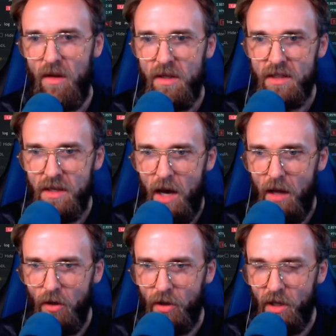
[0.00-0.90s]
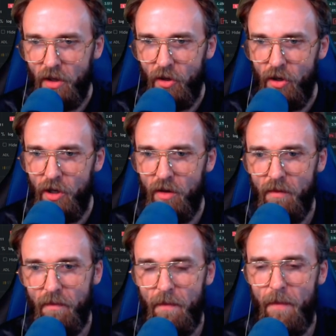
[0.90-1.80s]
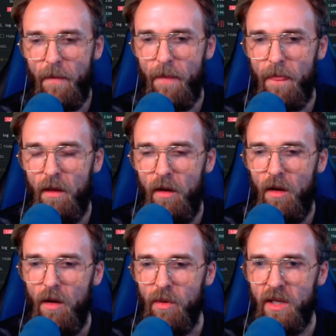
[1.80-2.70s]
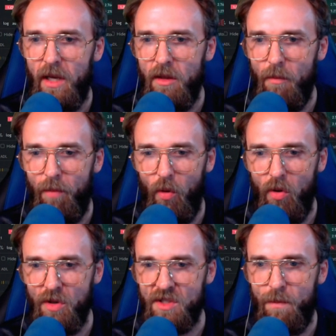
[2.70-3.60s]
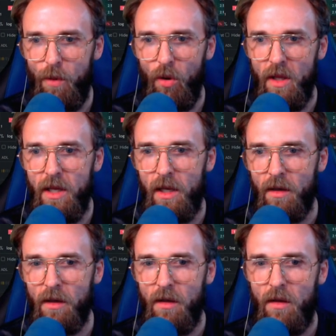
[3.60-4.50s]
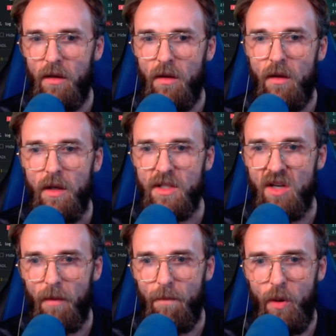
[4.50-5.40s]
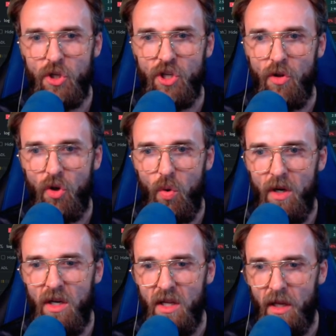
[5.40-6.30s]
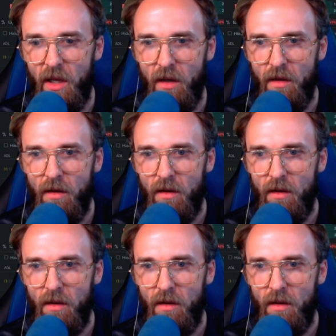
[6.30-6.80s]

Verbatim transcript: It's not looking good. But can the bulls pull in and start pushing liquidity in?